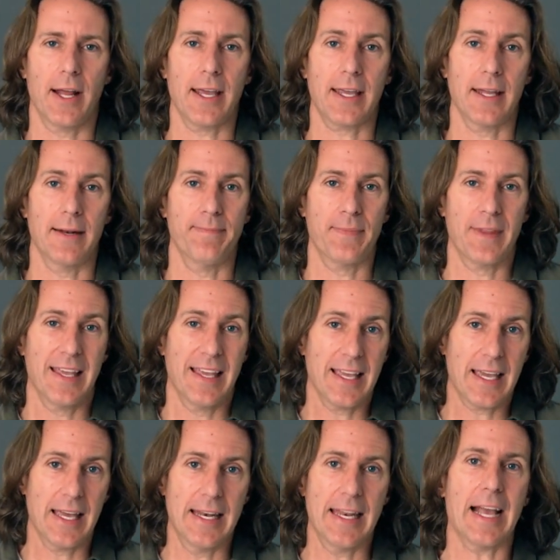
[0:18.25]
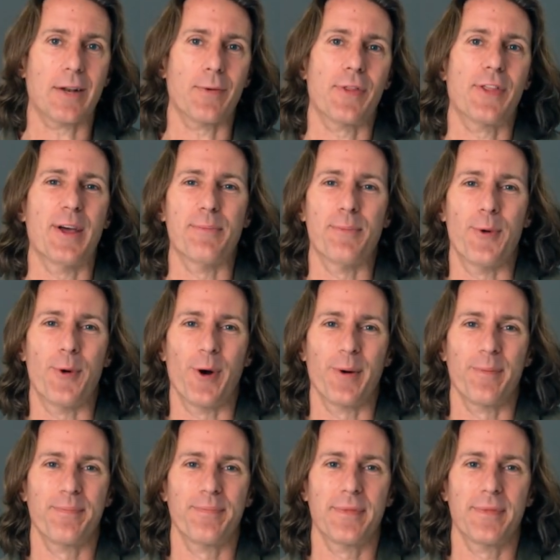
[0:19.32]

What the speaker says: I can connect with them more.